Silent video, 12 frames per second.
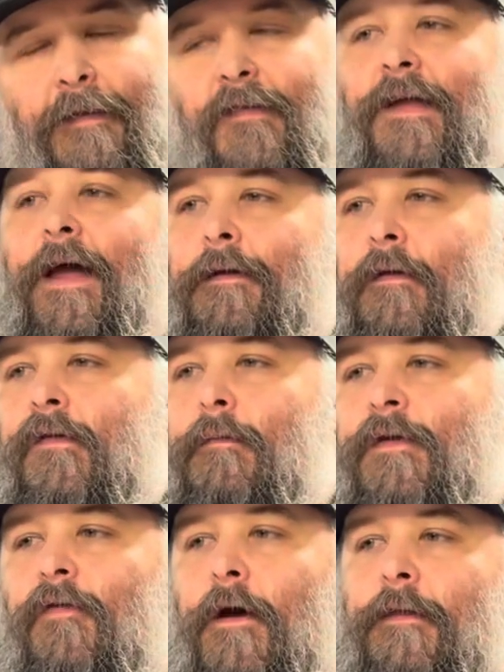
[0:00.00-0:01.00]
Exactly. So
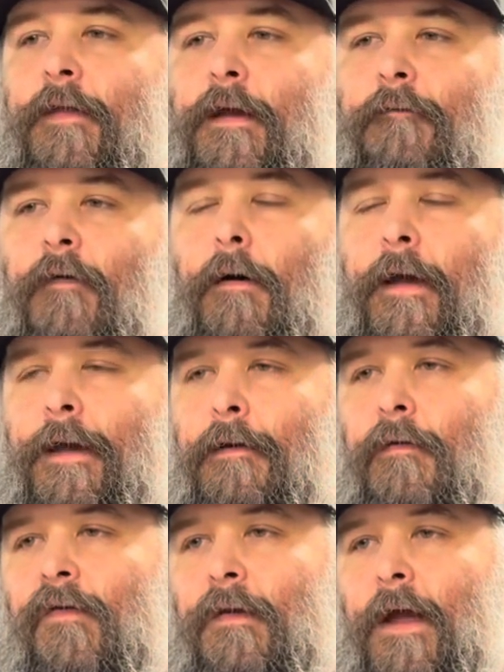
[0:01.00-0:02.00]
we try to think of all
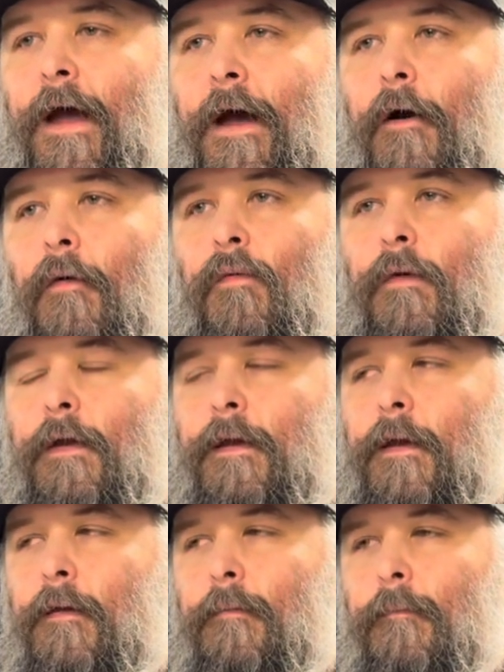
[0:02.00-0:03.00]
angles and how we
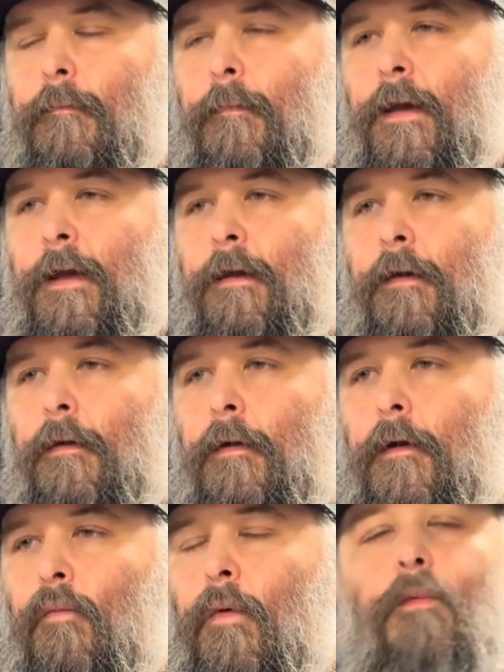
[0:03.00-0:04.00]
can make
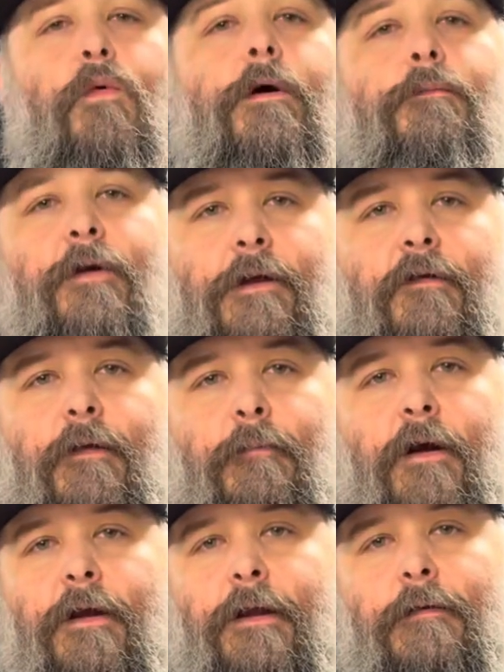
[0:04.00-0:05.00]
what we're bringing to the
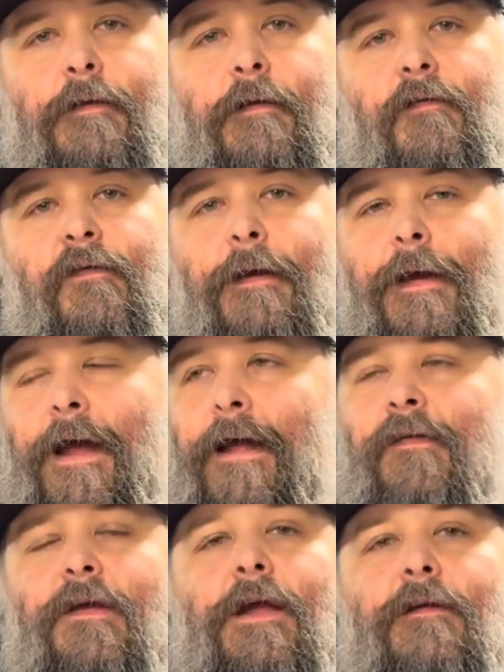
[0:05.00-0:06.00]
market, at least,
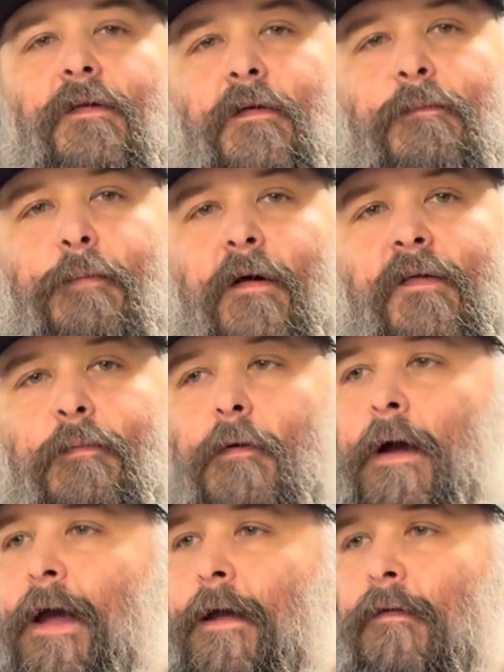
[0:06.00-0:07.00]
as easy as
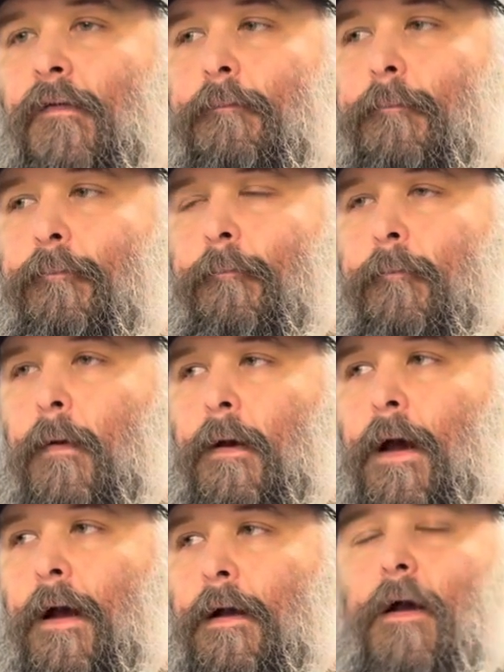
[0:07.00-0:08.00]
possible, as
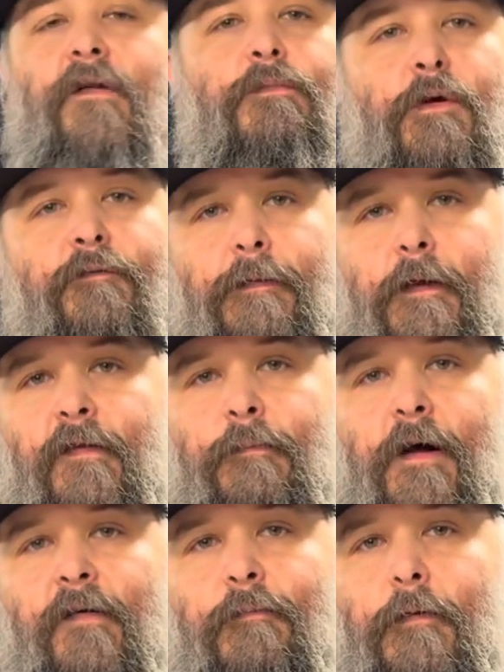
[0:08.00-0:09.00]
customer friendly as
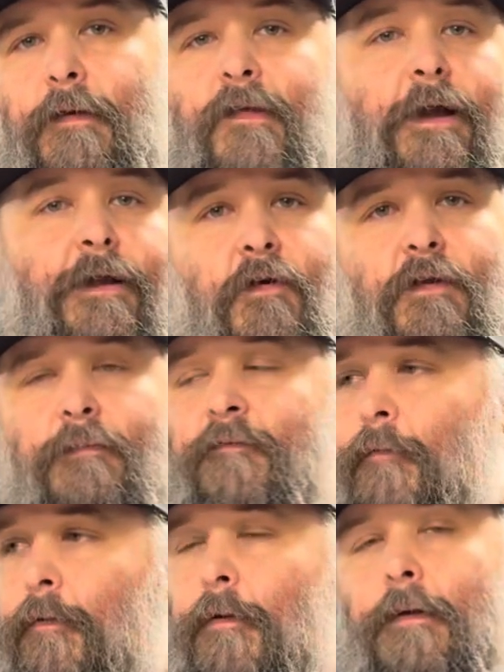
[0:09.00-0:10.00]
possible. Because, like I told you
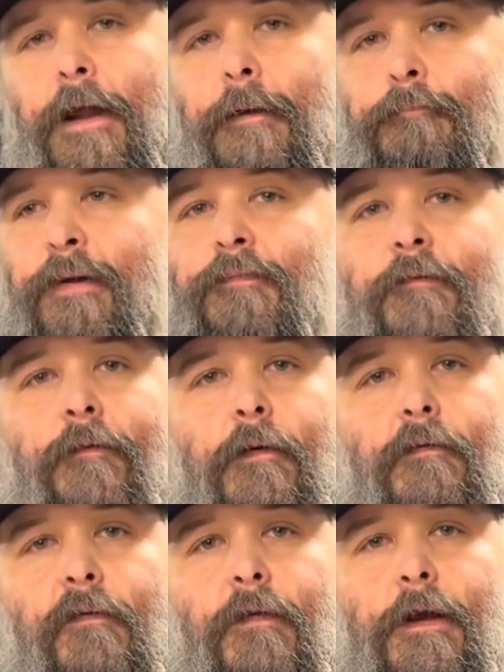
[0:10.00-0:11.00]
before, people
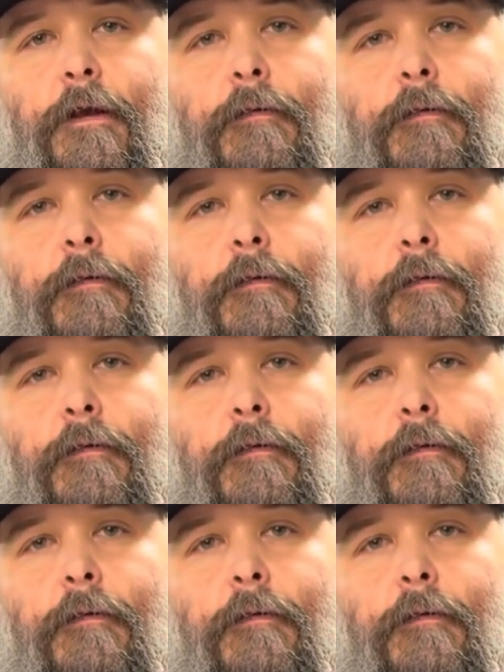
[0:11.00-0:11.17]
first.